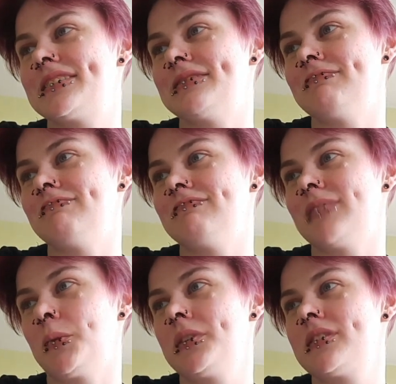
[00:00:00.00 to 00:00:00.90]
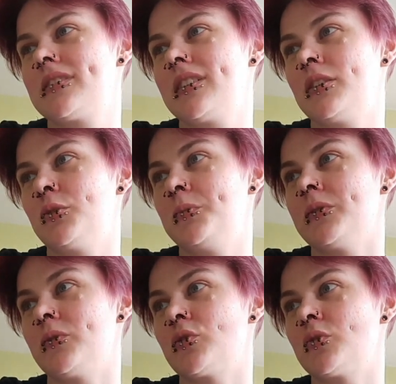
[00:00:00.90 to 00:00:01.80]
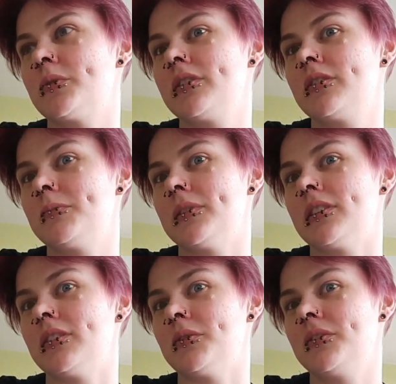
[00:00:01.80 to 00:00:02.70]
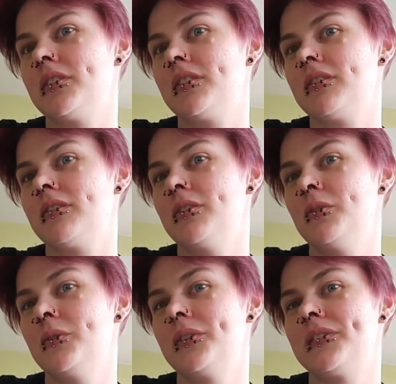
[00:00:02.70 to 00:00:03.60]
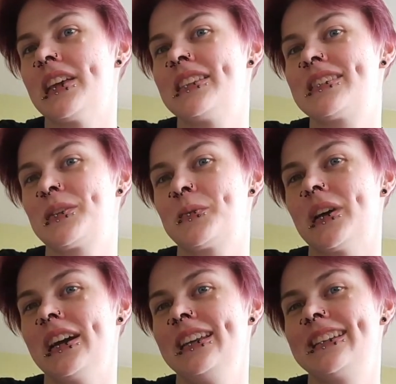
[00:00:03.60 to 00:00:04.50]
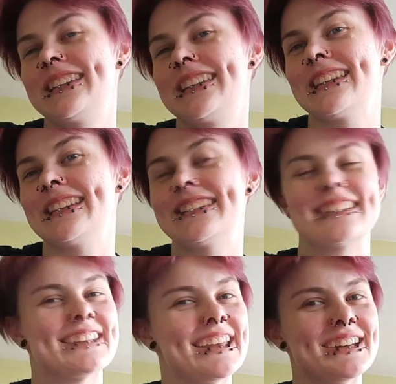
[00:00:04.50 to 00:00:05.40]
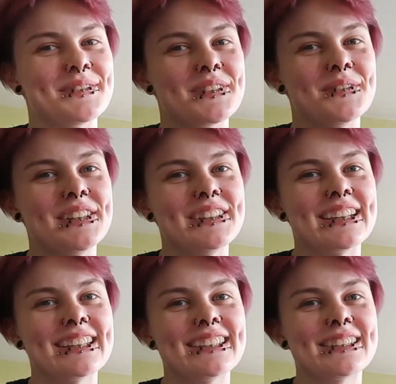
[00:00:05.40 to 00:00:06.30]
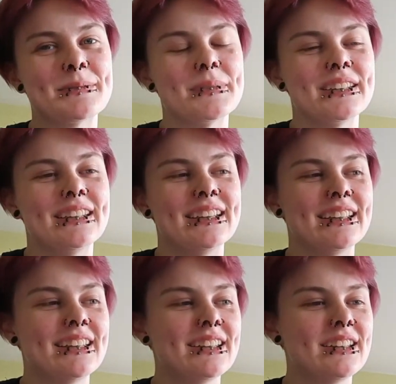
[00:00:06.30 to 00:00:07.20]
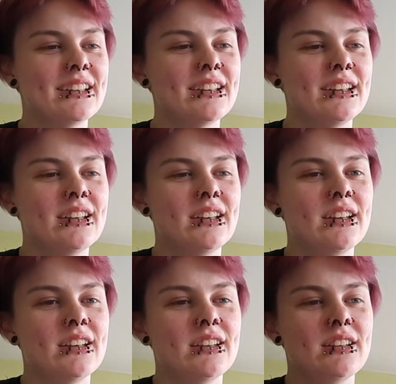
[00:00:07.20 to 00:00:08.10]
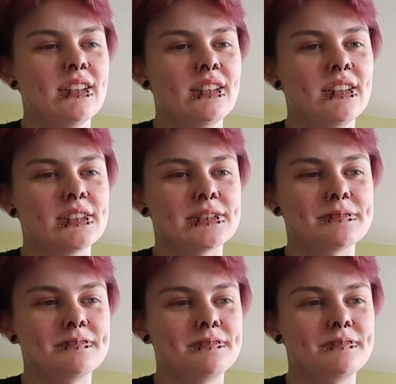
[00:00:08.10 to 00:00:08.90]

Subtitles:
So I want to say I hope you enjoyed, but I don't know if that's the right thing to say after a video like this. But like, yeah,